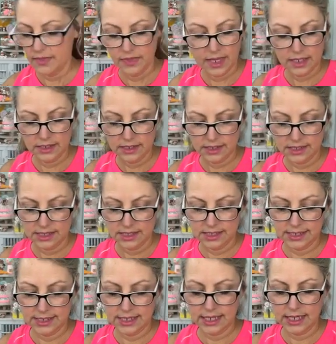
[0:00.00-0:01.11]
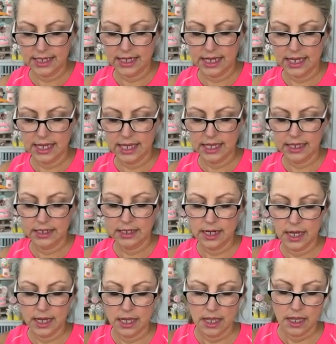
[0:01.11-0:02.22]
and then stick it
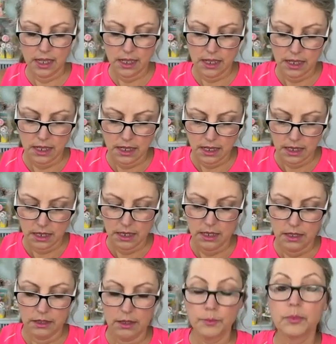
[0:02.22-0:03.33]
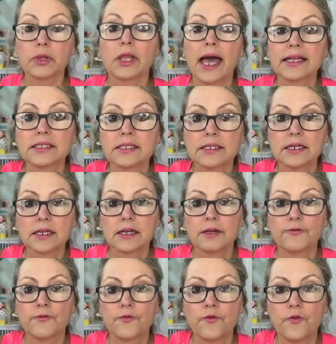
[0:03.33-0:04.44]
in the
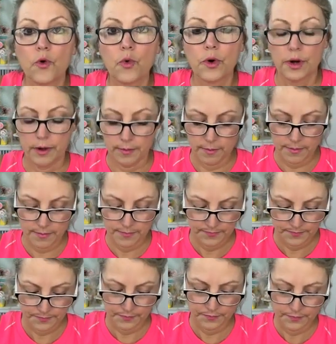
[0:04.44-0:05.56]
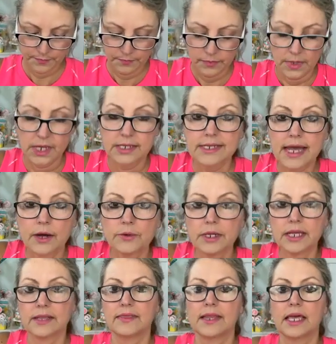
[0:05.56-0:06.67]
plastic form down
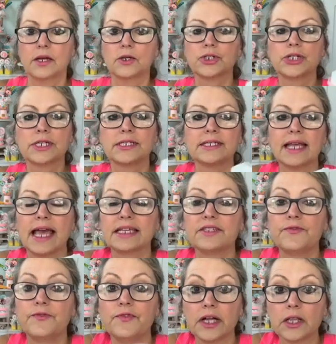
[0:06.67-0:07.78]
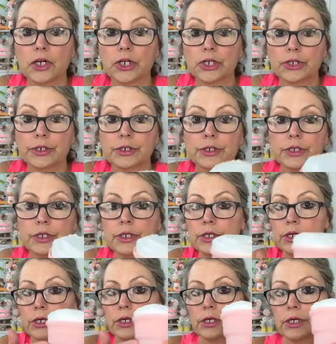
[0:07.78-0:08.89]
in there just as filler,
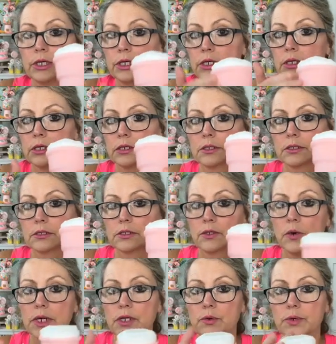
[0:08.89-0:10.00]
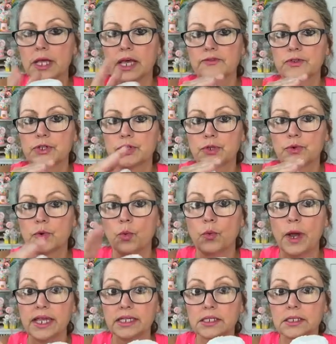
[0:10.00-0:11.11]
so I don't have to
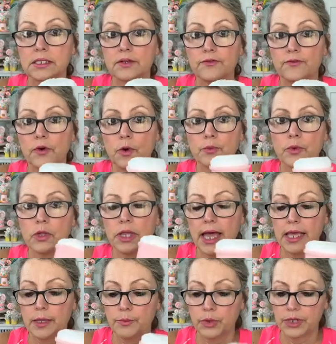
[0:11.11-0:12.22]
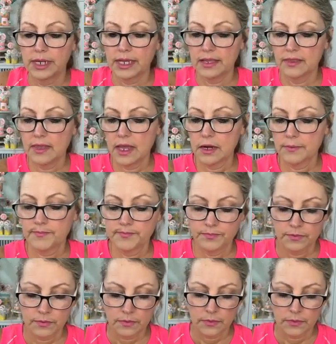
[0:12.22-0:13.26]
waste foam clay putting it in there.